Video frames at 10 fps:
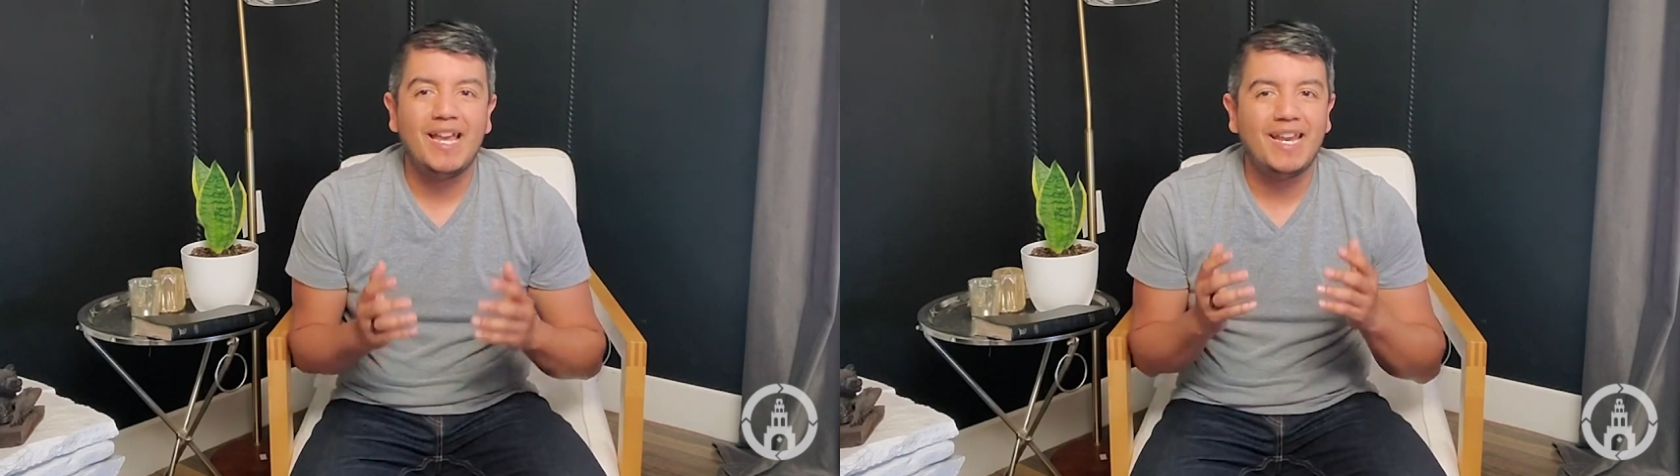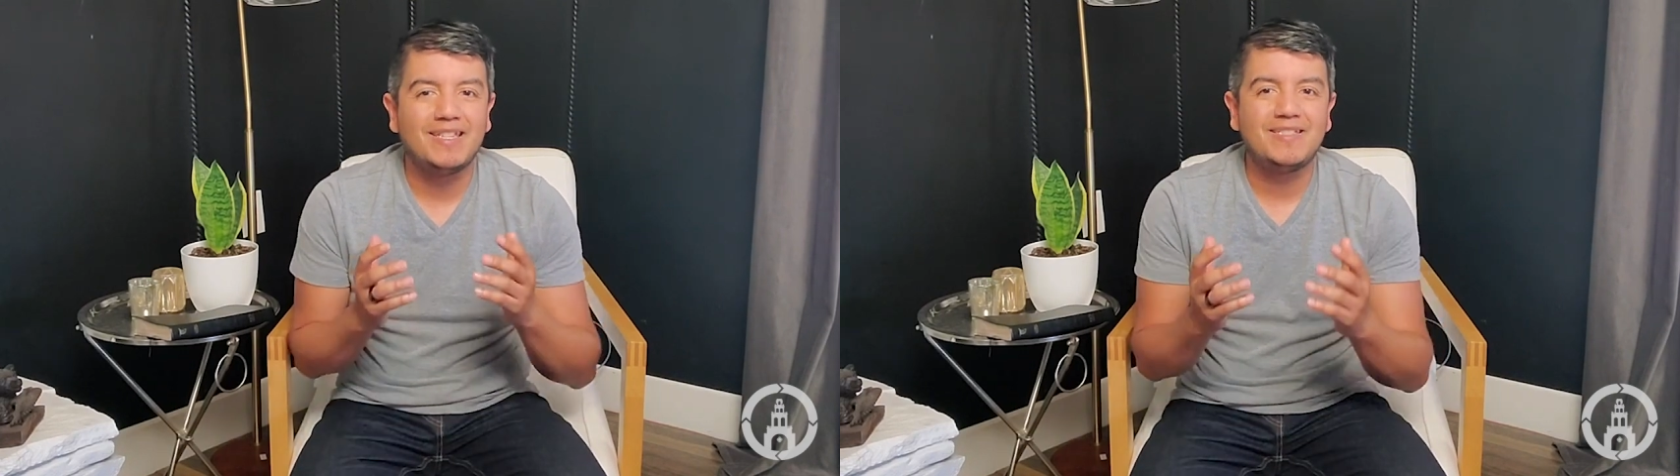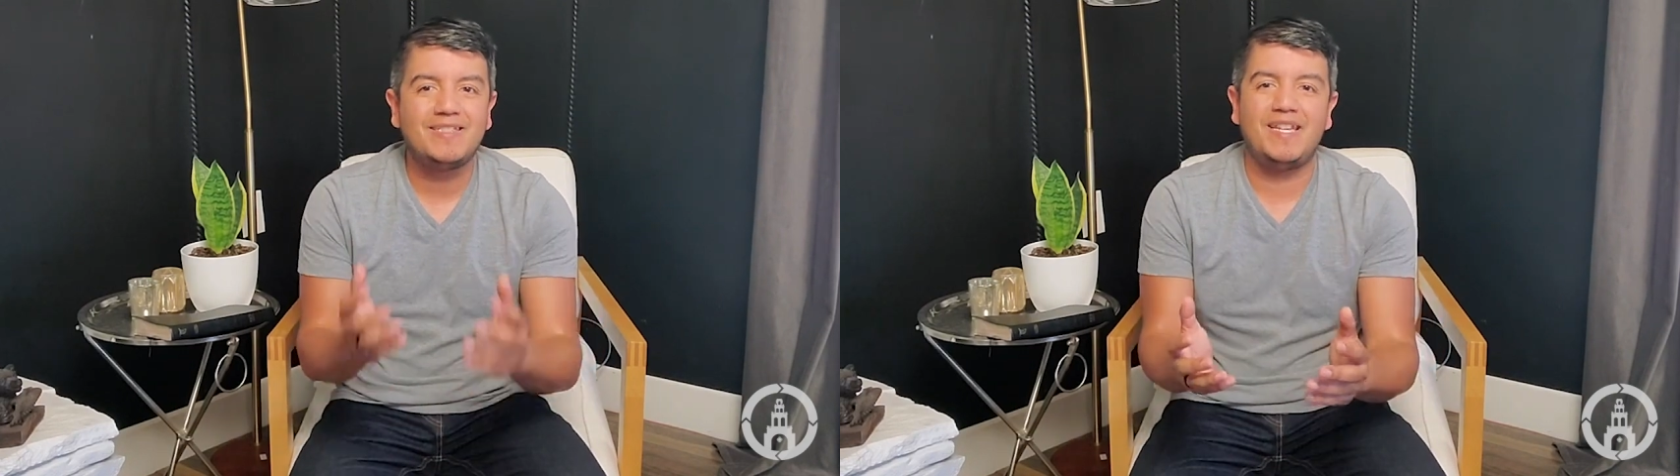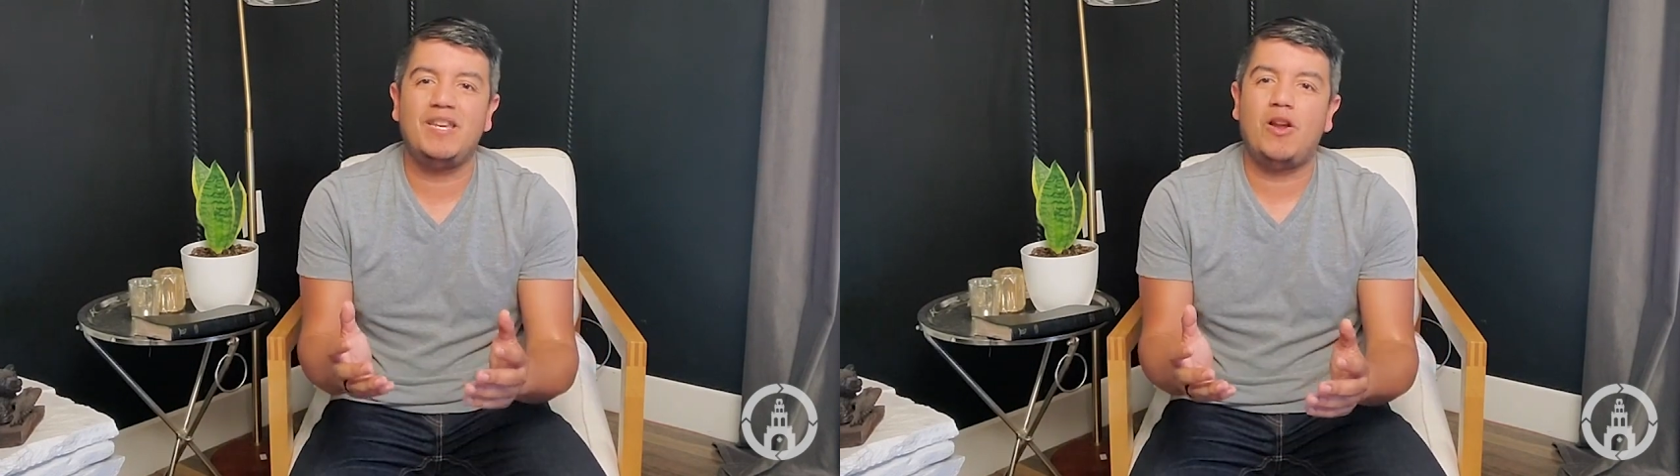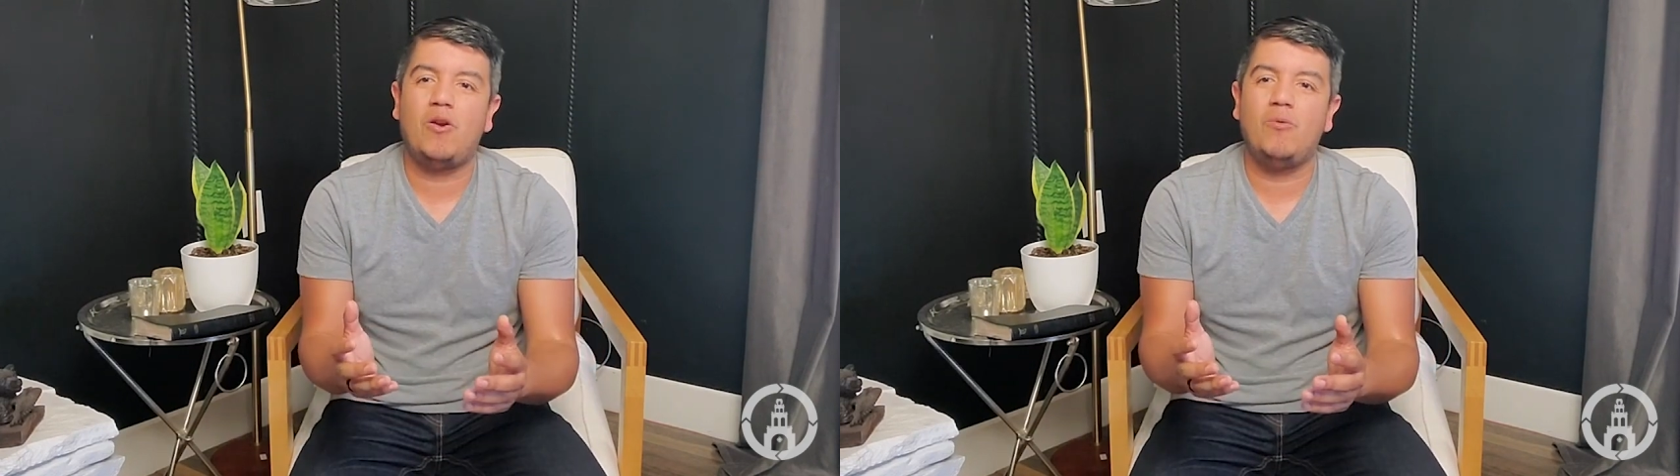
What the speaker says: and extend our